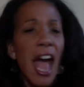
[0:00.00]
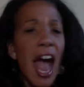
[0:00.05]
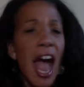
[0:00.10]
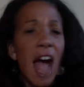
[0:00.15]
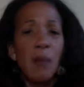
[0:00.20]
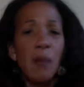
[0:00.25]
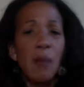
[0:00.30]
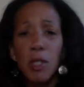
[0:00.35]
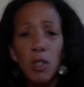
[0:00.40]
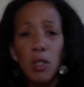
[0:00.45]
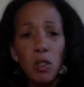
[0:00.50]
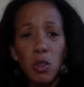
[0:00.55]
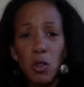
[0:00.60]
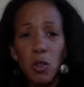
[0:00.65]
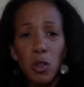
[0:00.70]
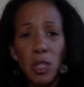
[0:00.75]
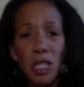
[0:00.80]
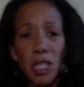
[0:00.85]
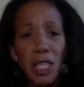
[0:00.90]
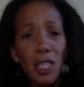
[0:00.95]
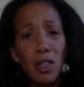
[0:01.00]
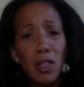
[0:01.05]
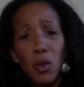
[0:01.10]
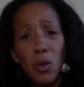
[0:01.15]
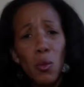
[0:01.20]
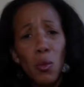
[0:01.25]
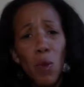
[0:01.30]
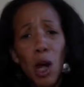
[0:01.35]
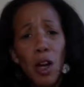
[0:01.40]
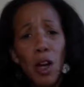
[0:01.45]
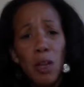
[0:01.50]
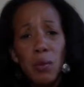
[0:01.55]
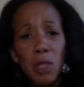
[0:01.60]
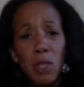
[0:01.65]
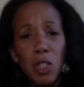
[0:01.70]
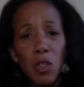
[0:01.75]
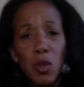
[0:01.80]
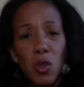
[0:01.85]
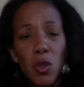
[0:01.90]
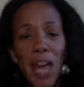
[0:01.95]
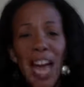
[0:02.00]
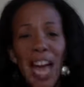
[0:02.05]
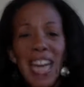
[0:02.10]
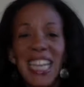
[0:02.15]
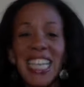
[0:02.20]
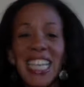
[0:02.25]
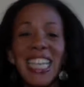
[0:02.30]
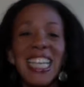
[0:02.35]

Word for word: absolutely, you're welcome to do that.